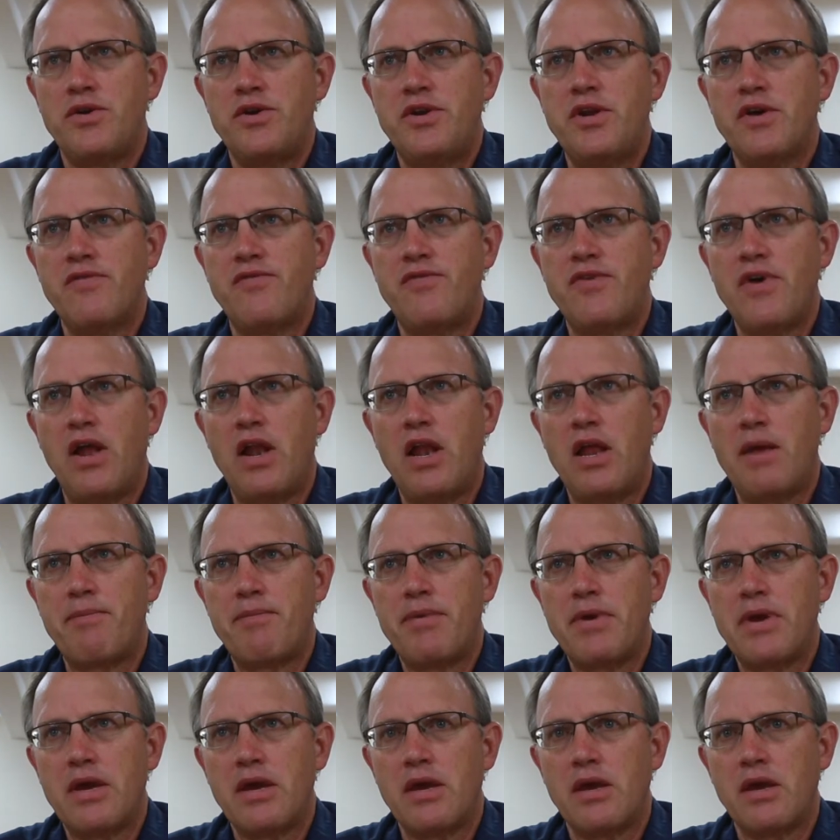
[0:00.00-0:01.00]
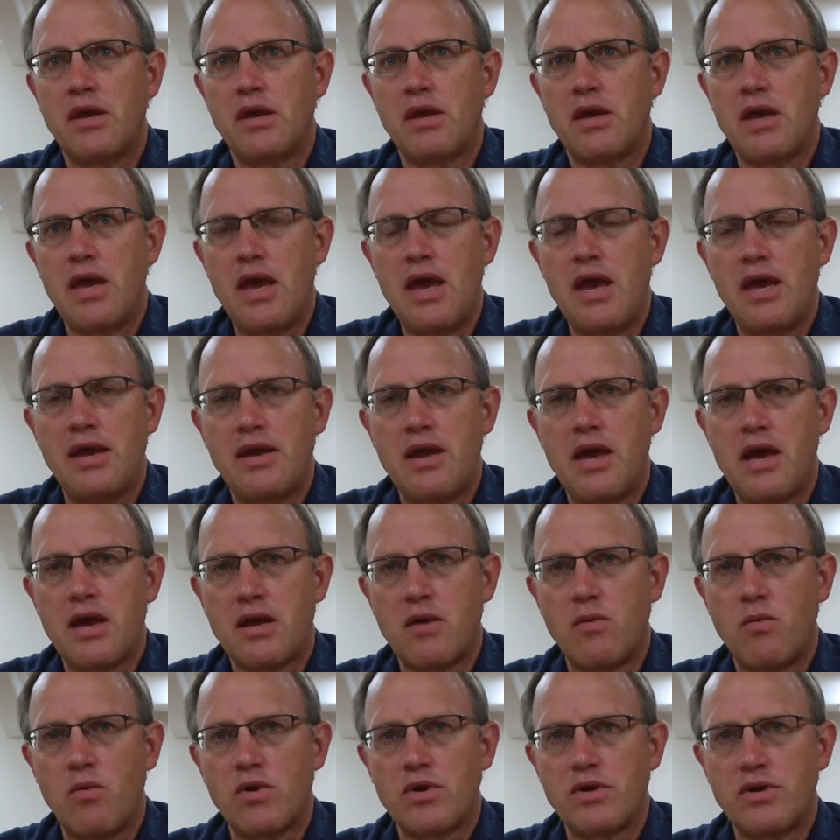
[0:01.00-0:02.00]
developing hand-eye
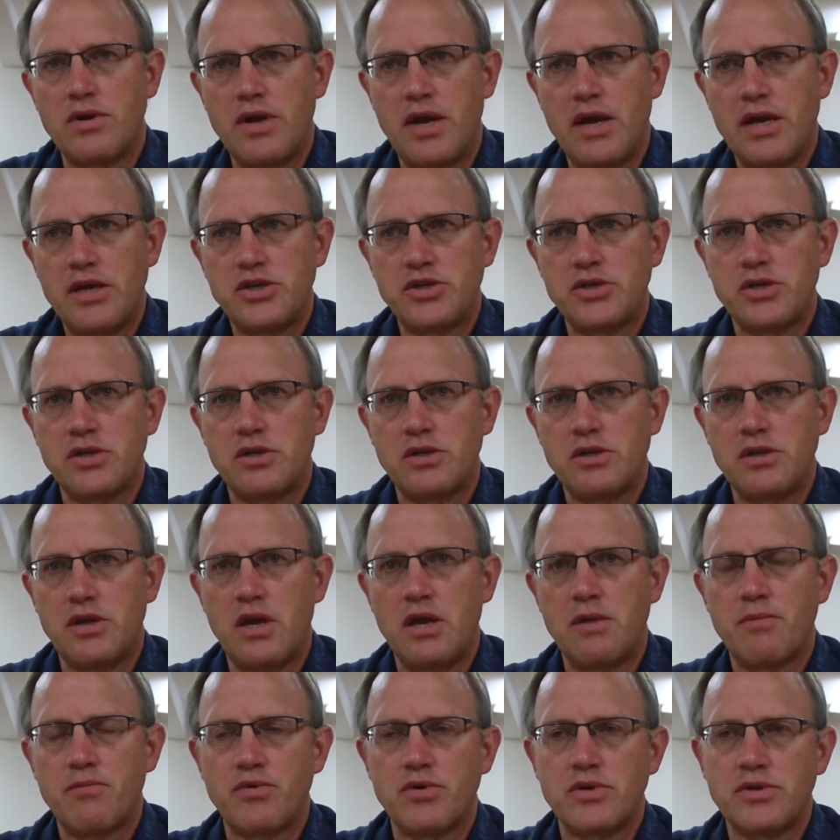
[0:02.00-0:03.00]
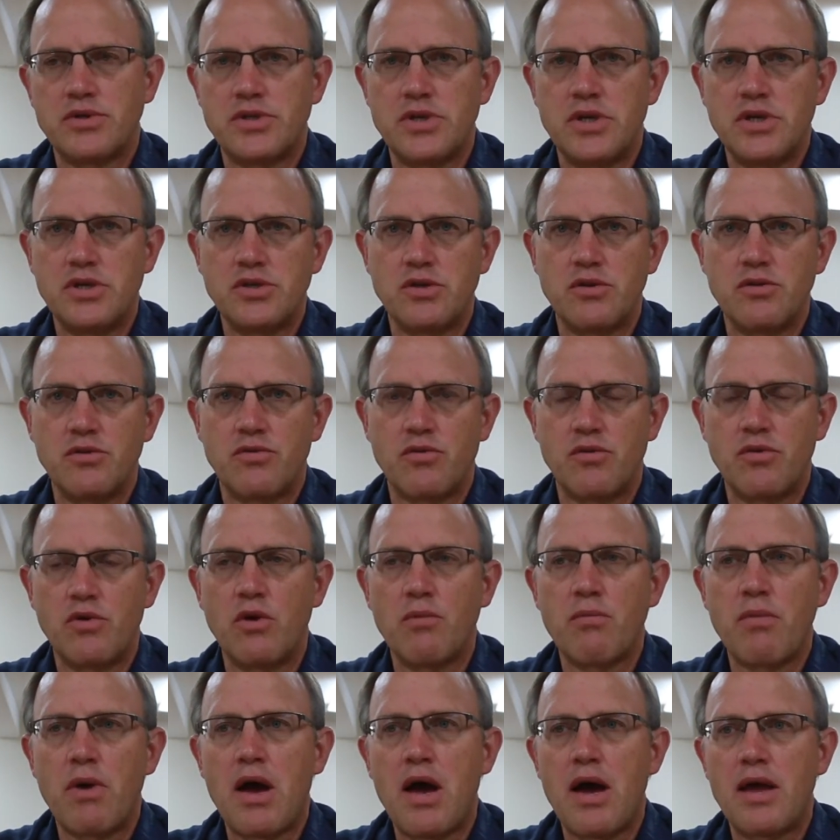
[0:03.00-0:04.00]
coordination and precision through
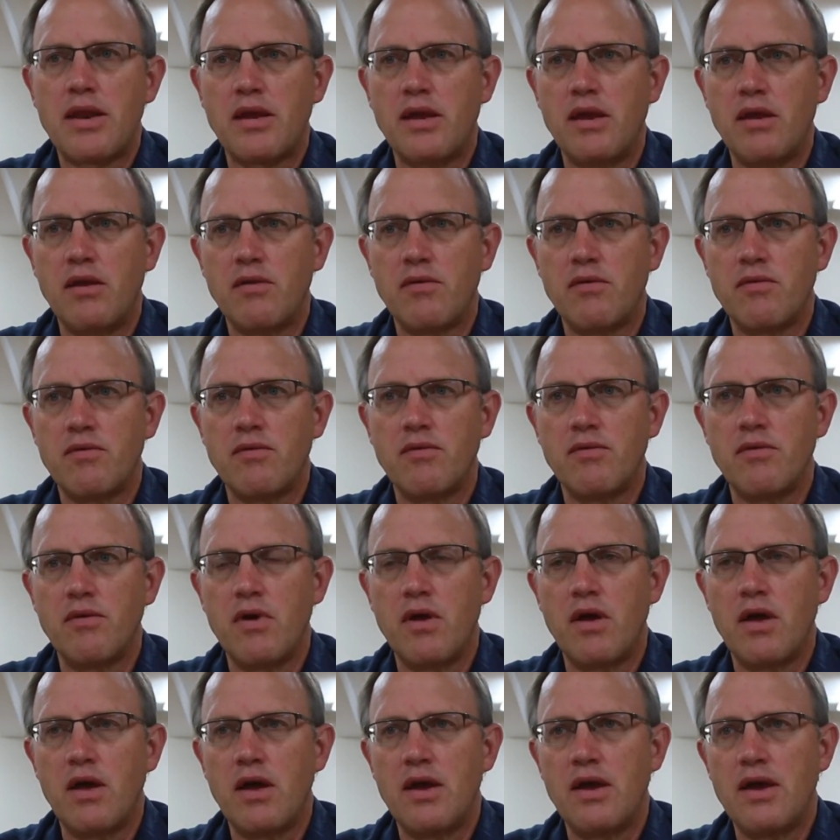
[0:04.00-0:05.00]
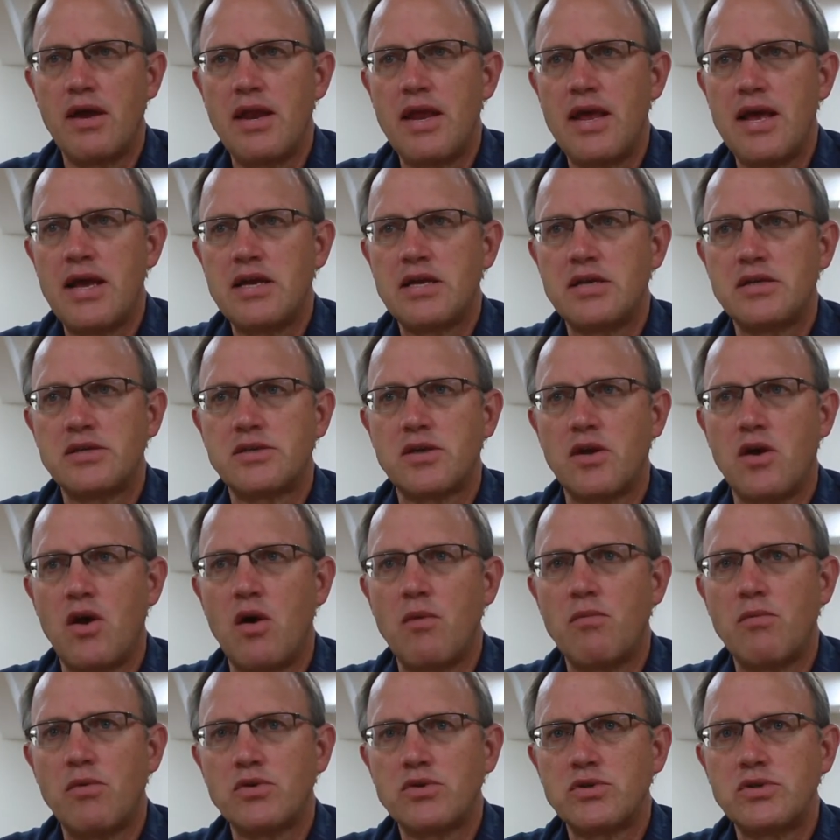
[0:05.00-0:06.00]
your body. It has
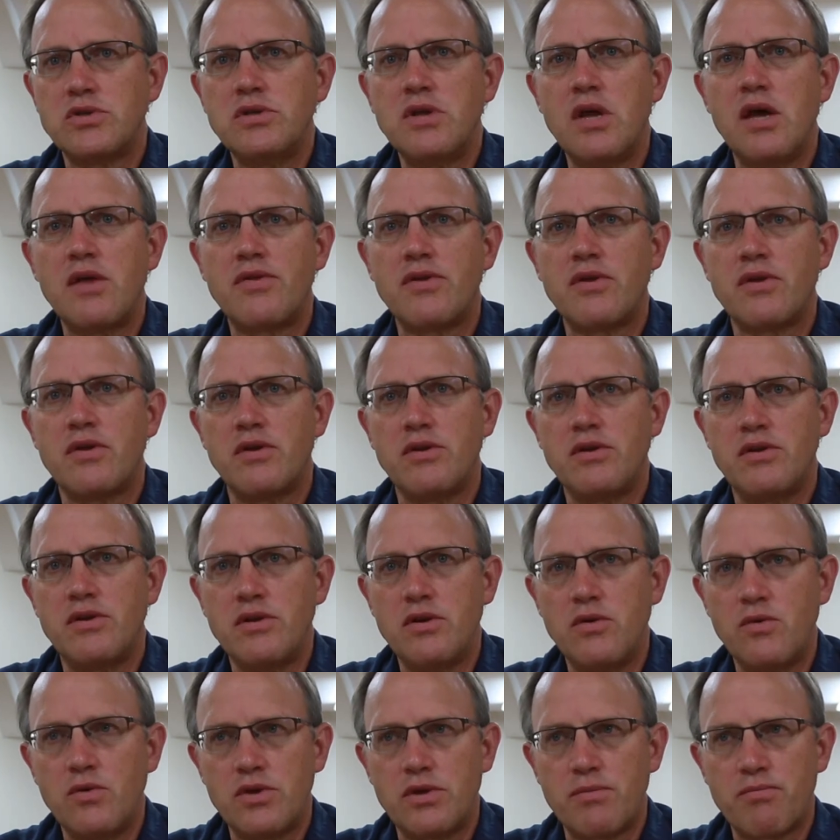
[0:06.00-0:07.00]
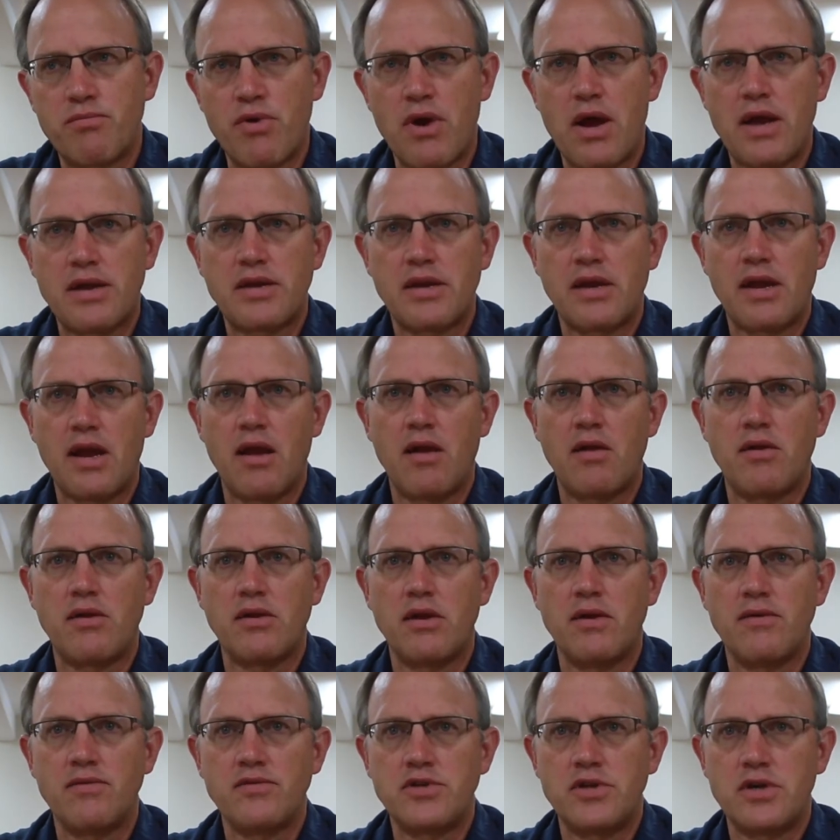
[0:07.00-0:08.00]
almost nothing to do with the
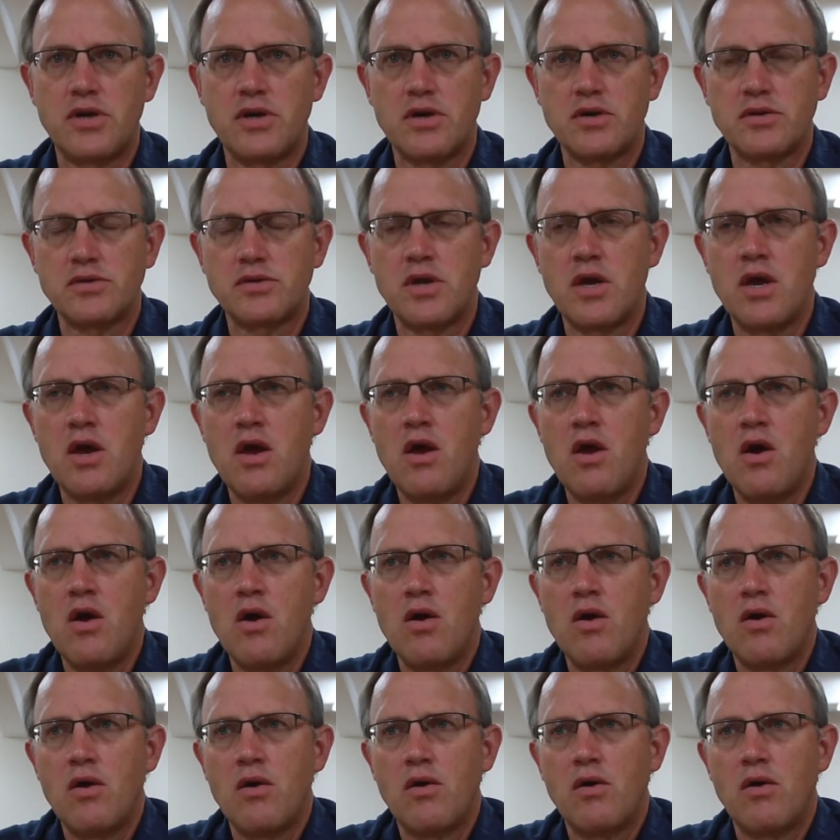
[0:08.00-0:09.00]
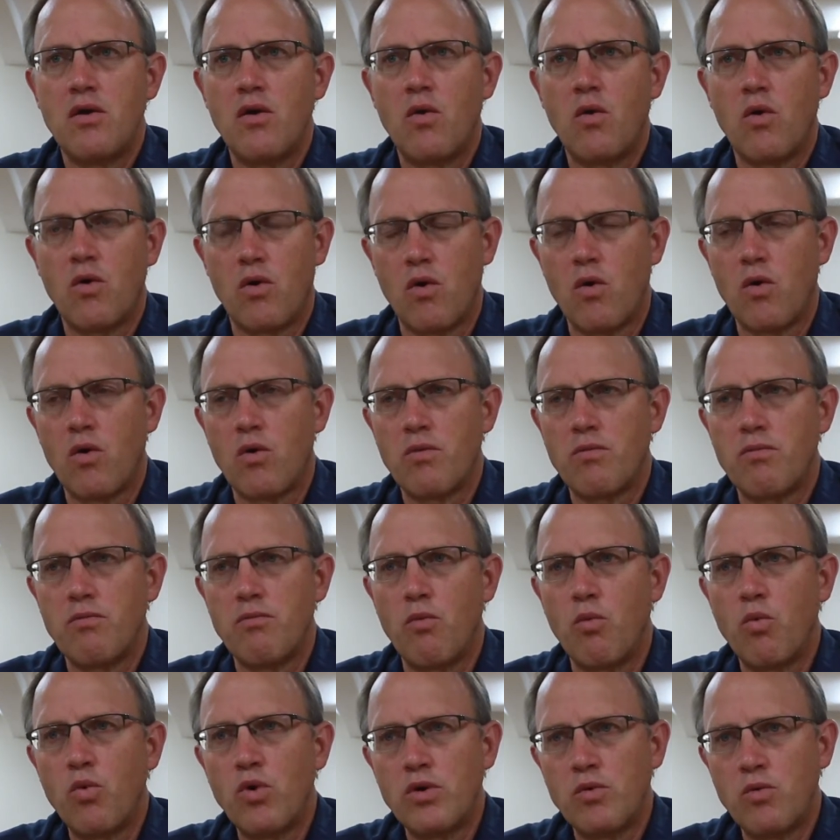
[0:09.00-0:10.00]
practicality of chairs or
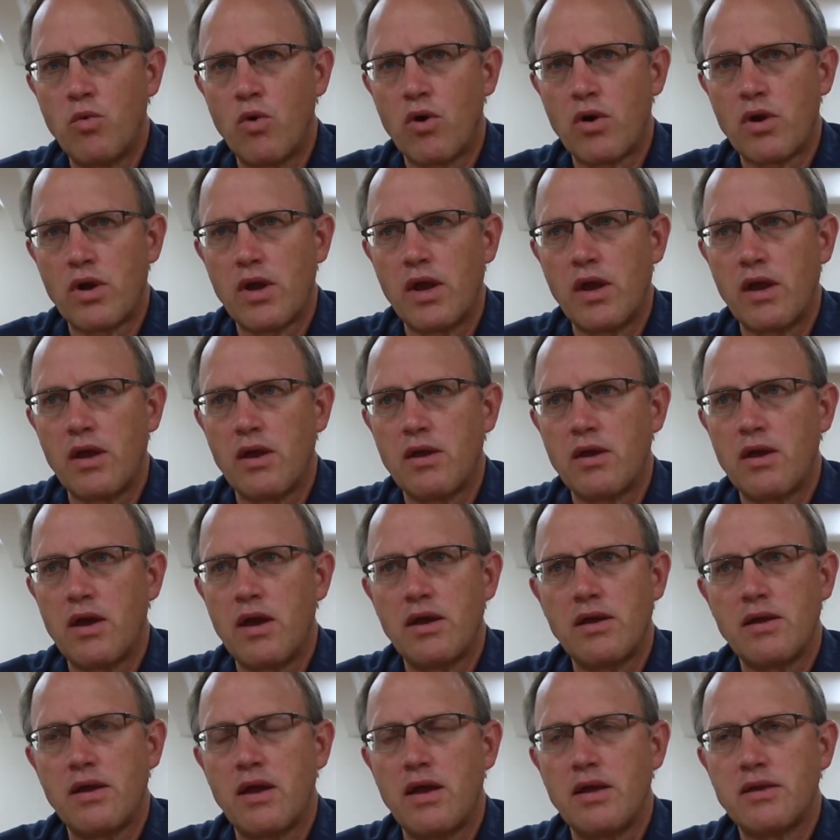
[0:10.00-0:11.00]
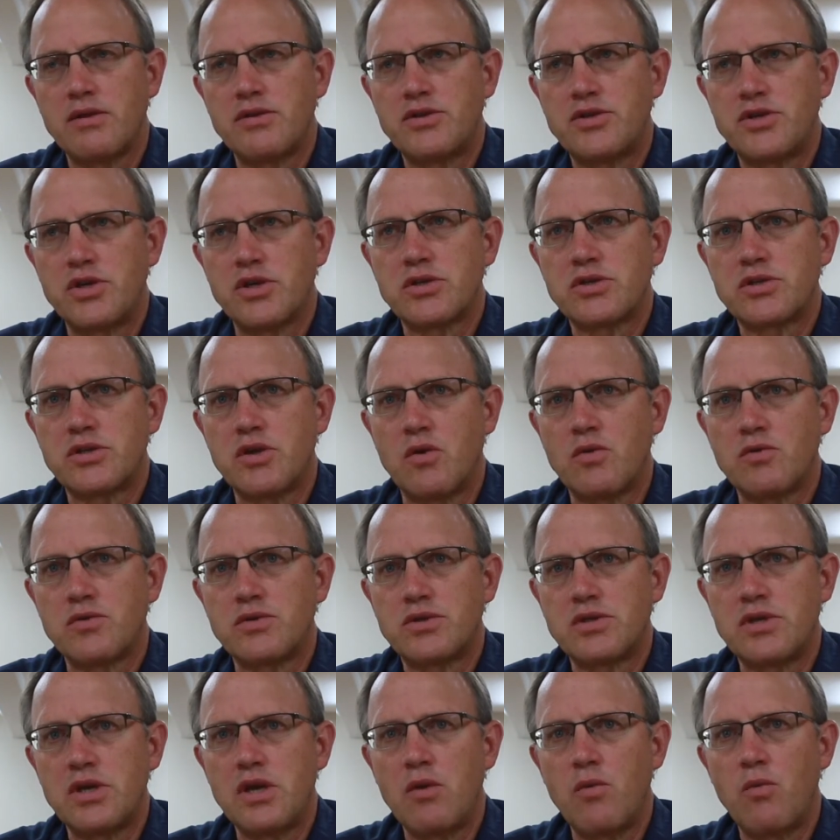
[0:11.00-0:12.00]
woodworking. I just don't
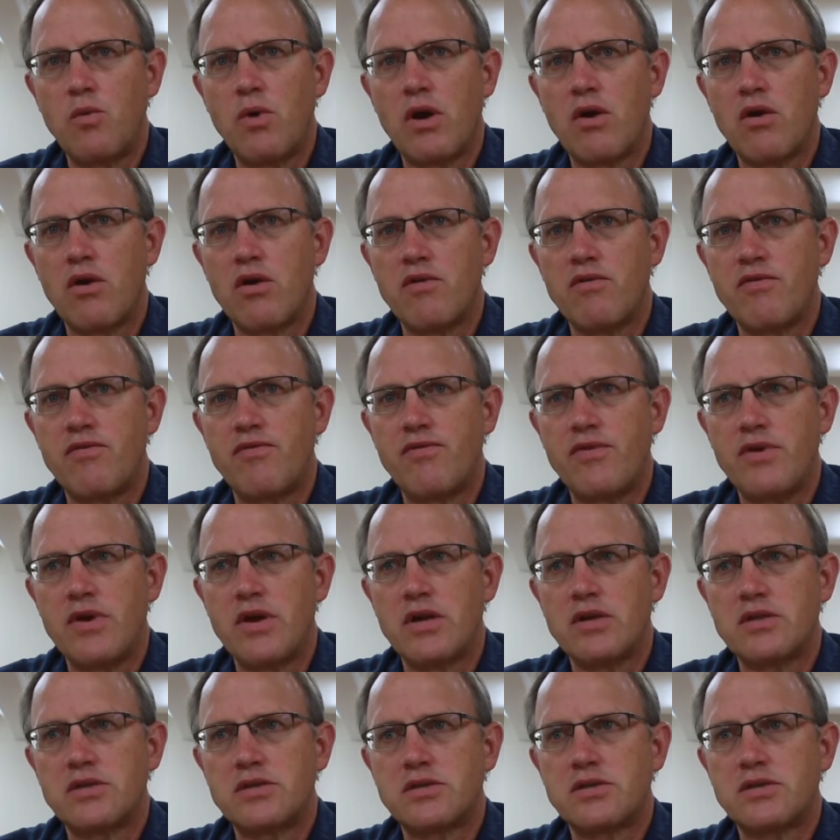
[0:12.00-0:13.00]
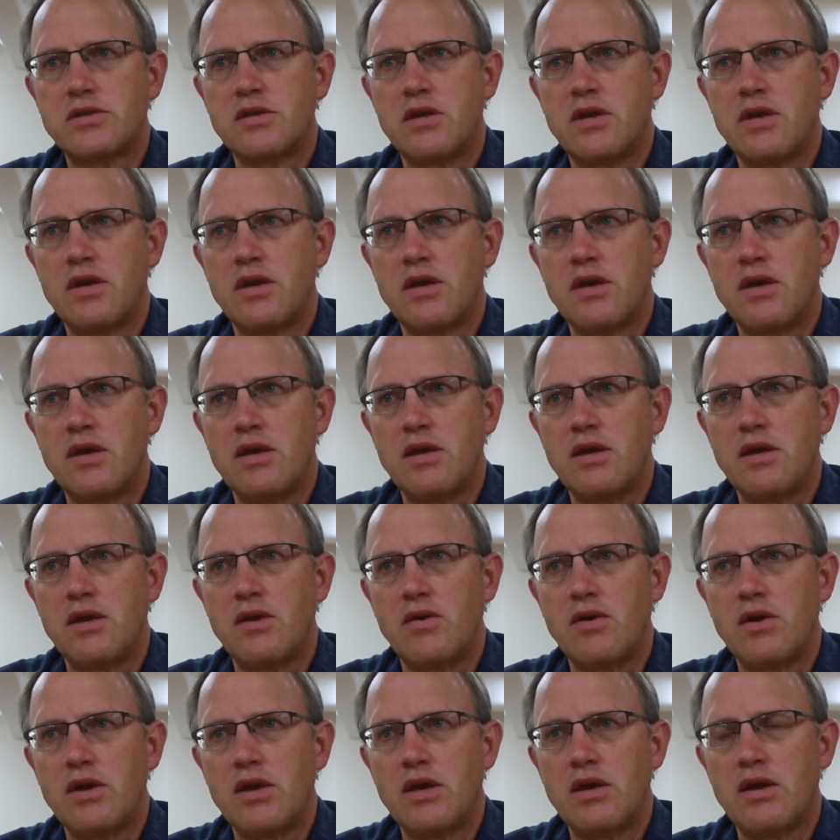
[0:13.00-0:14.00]
see where it fits. You
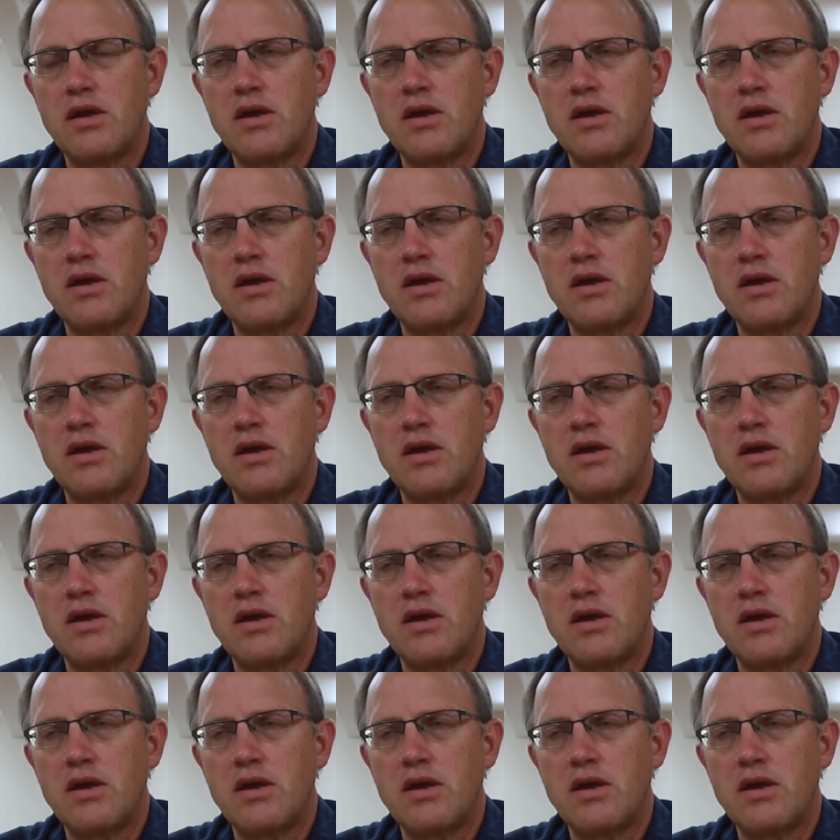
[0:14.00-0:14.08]
know,